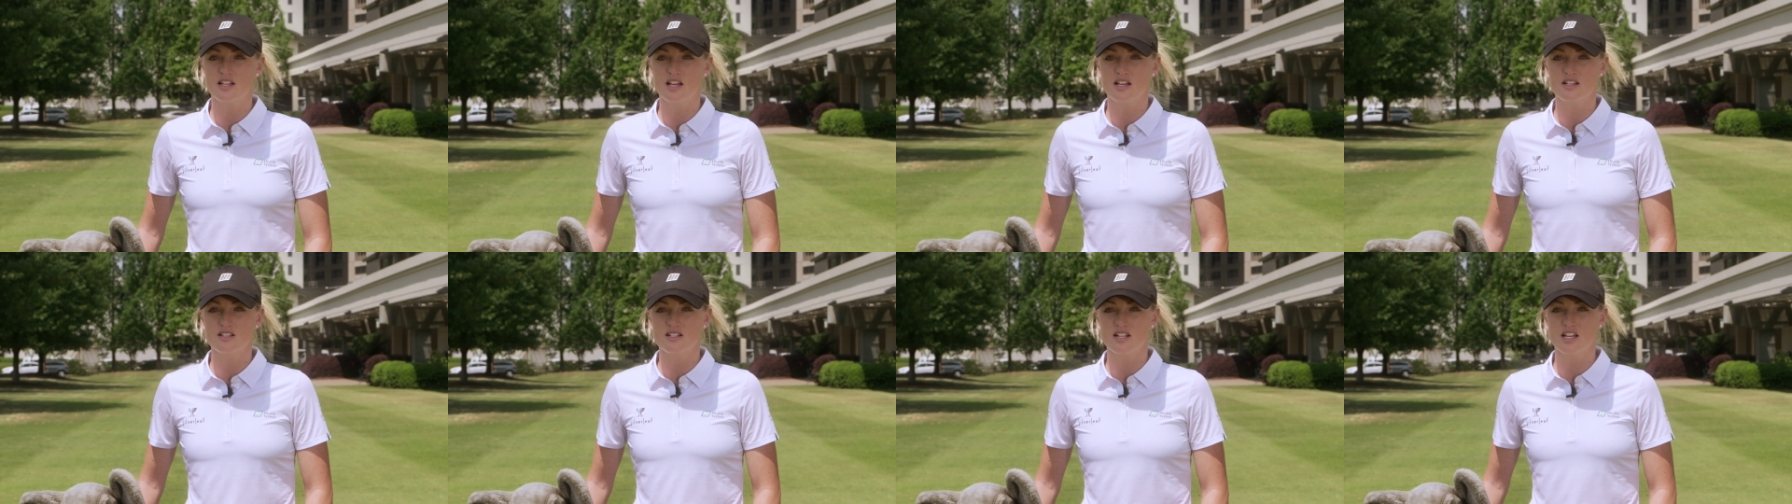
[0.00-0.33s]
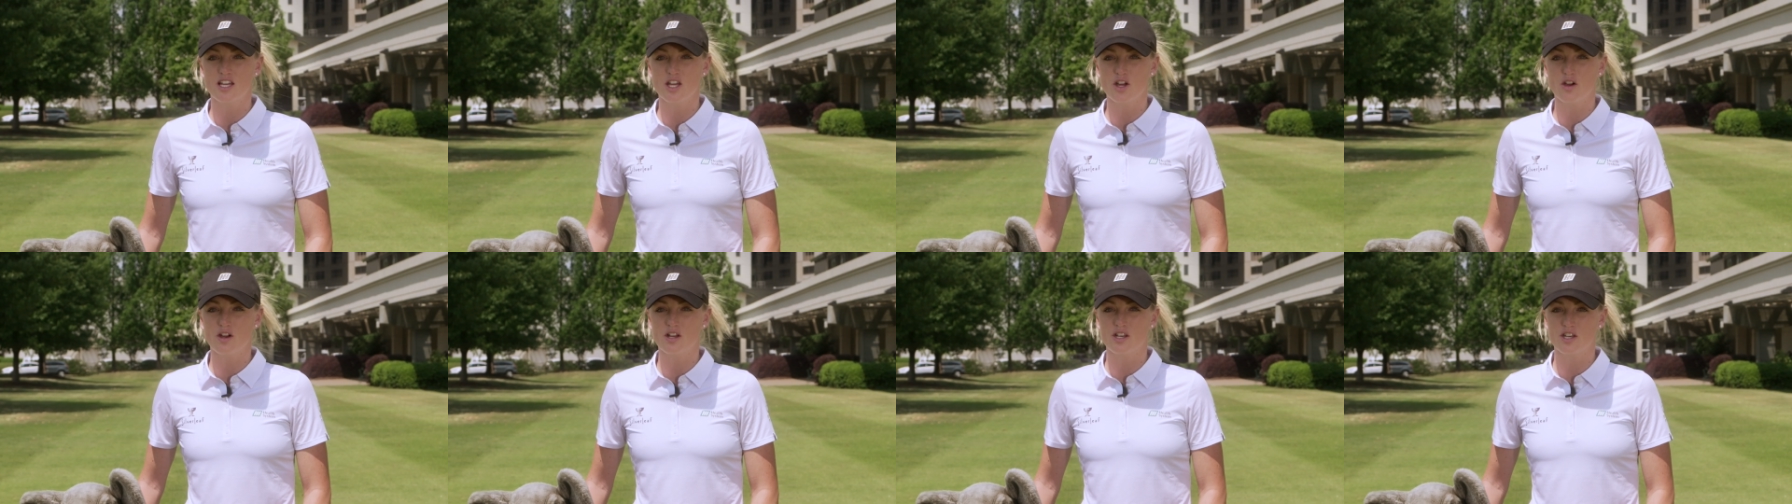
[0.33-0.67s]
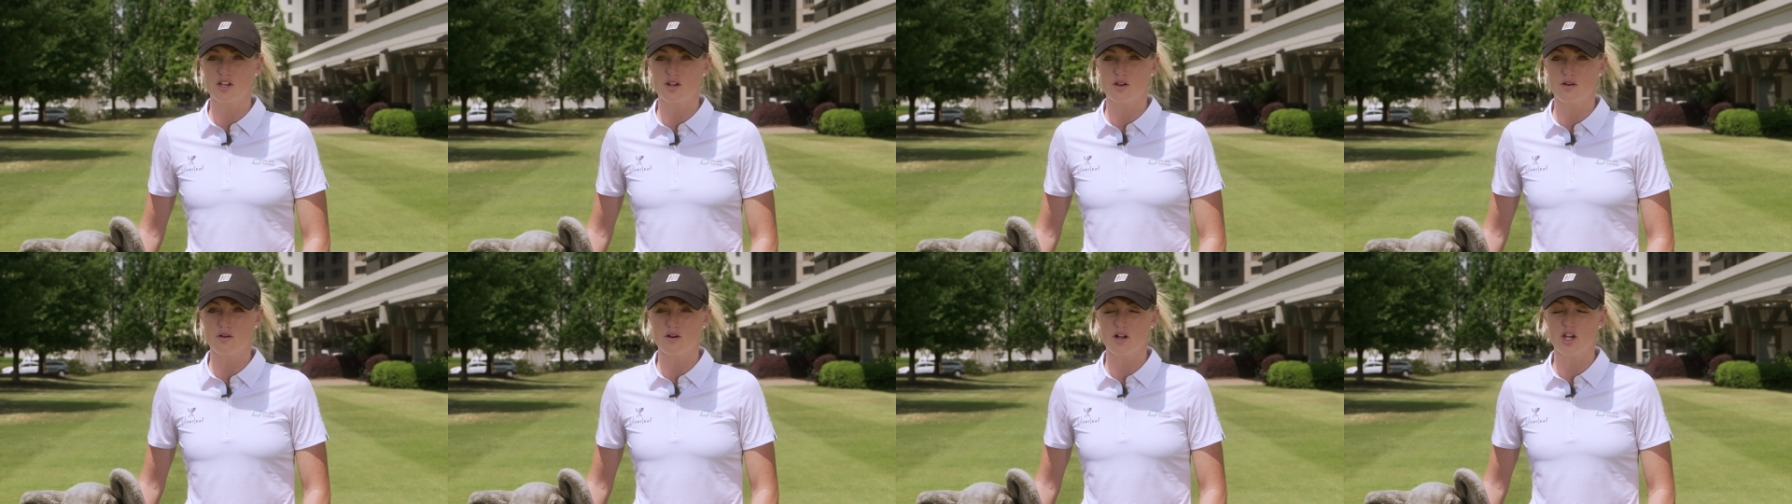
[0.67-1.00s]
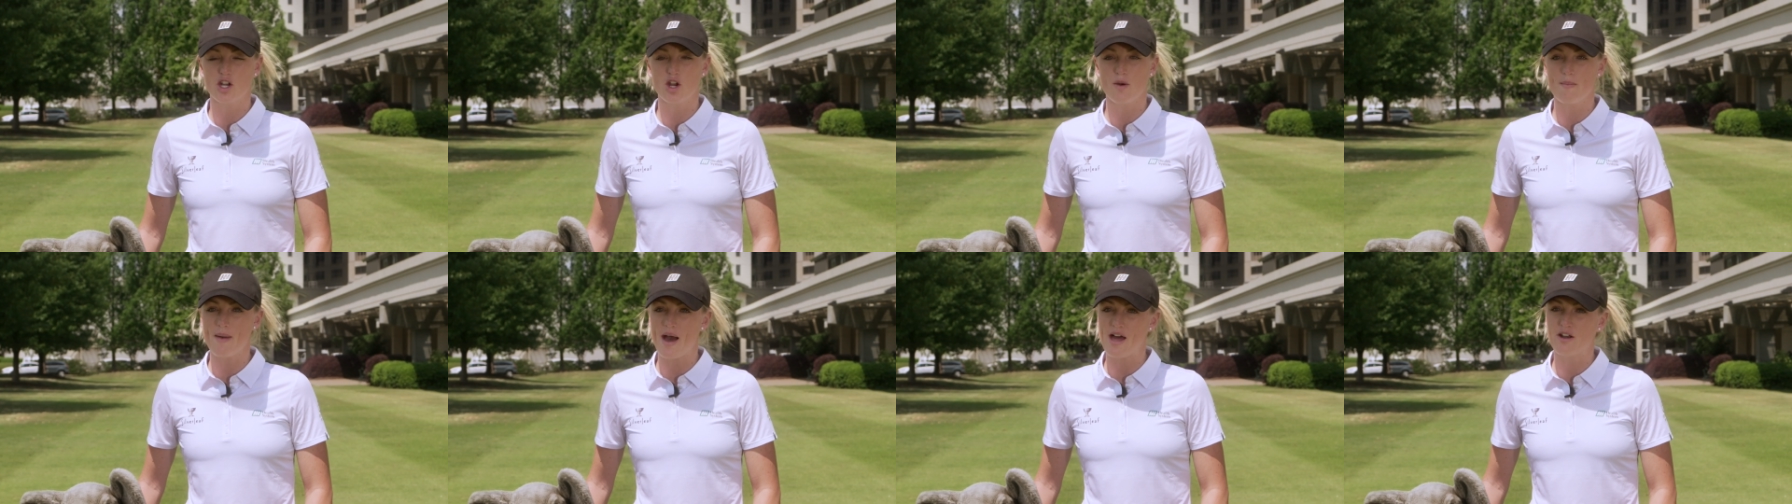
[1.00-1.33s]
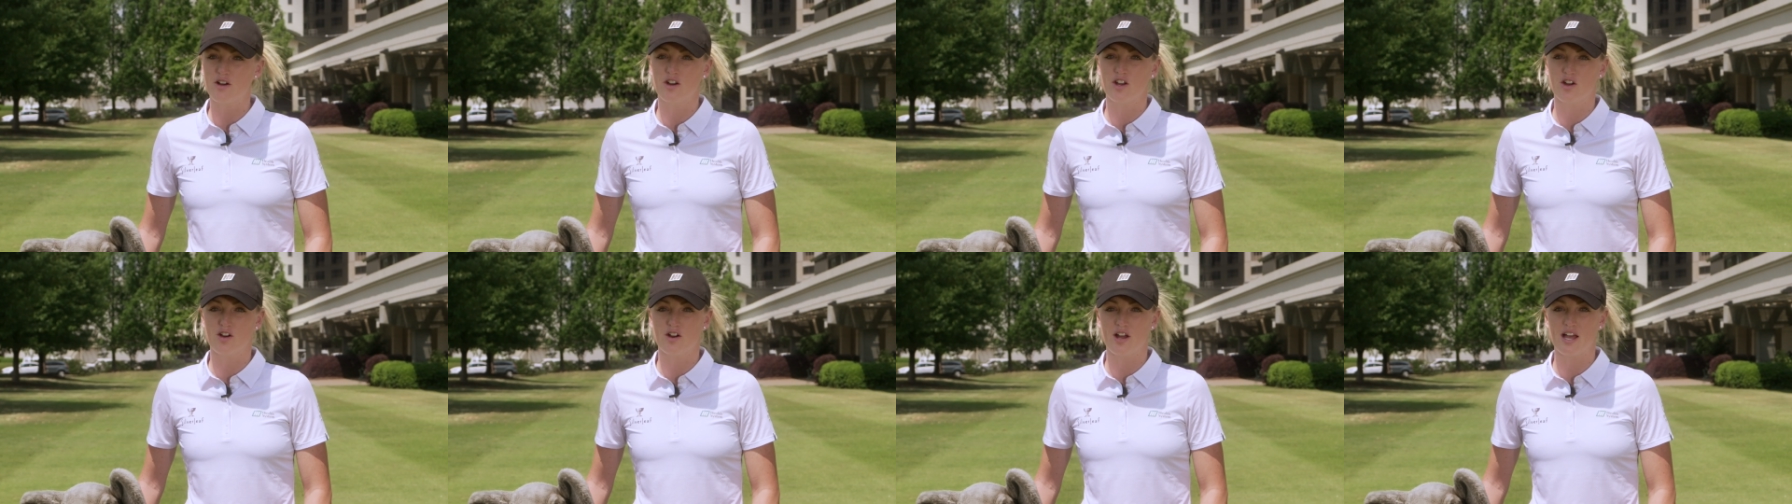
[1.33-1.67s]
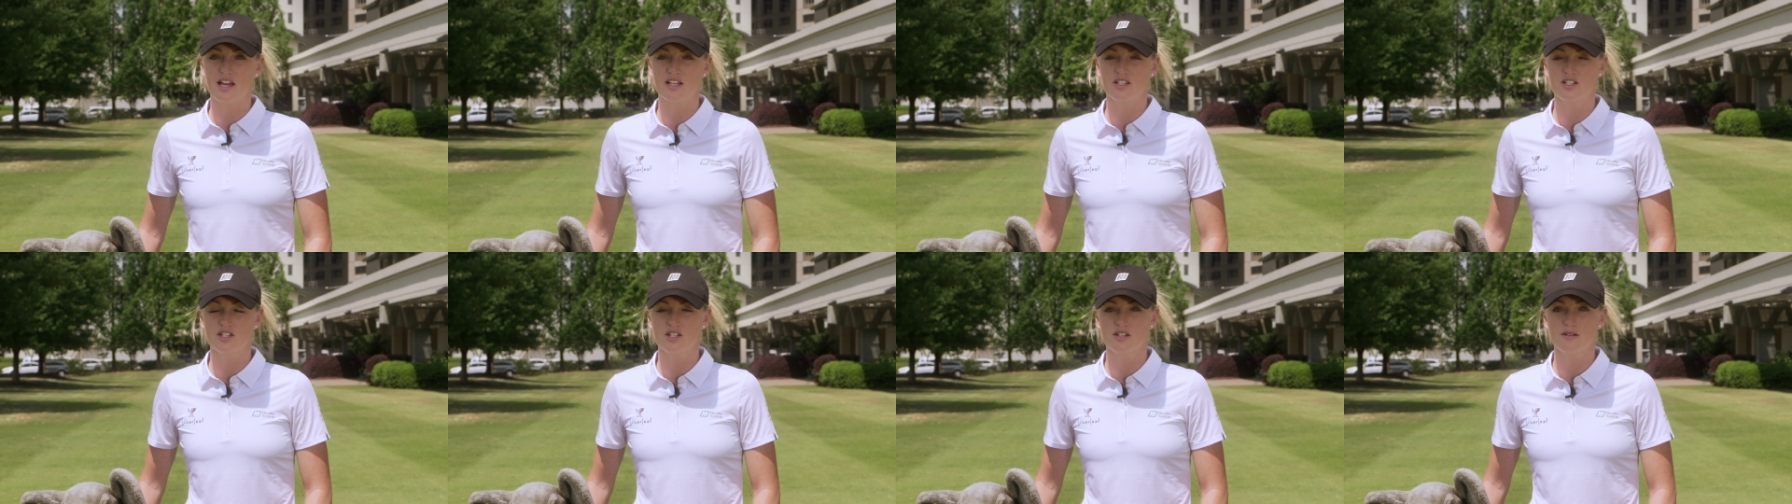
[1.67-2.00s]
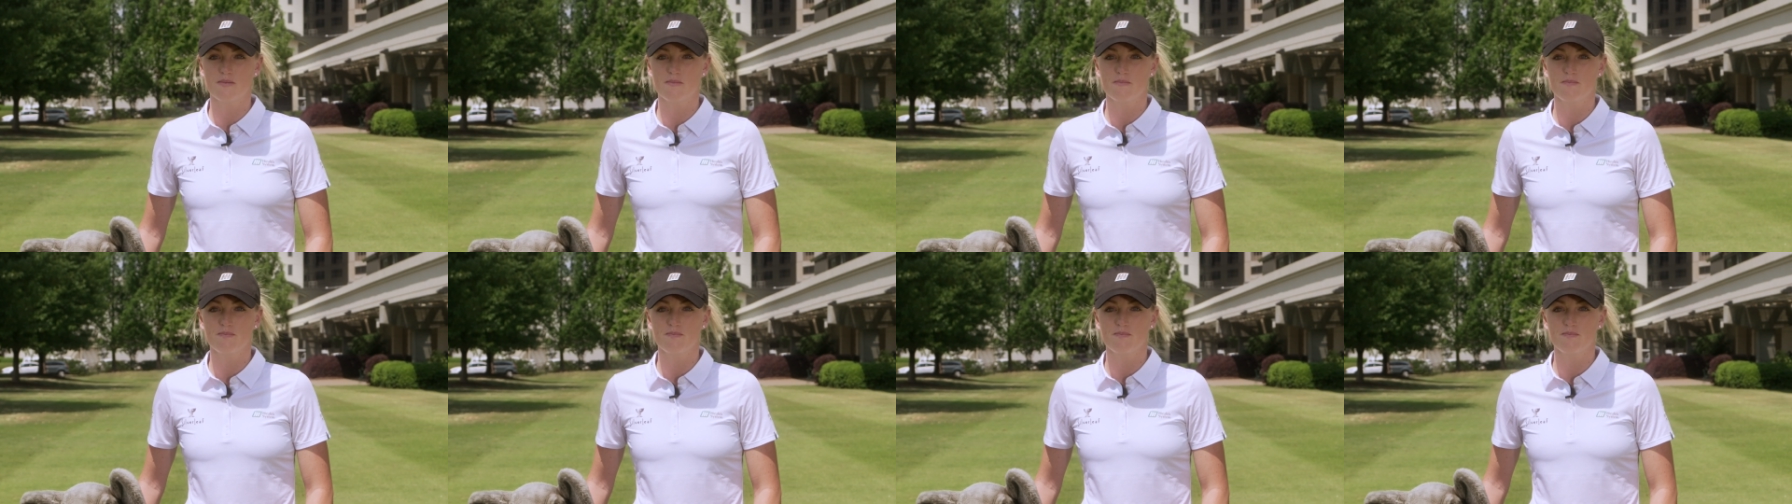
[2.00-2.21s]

things that you can do, no matter your age.